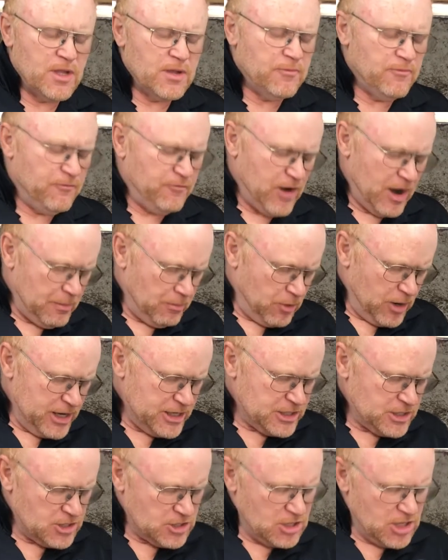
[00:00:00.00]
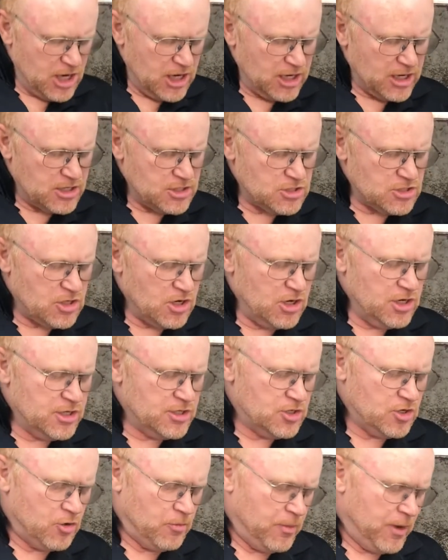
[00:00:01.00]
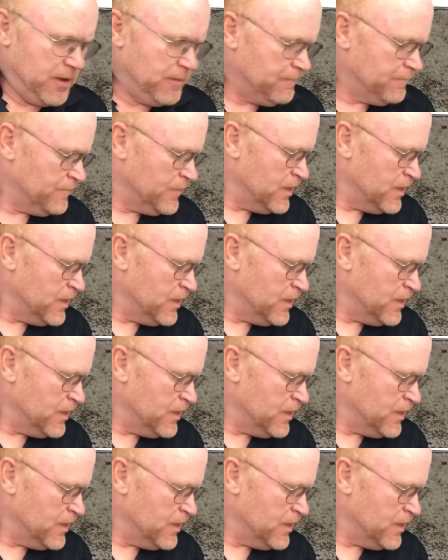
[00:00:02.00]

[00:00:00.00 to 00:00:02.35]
vibration is not a concern to me.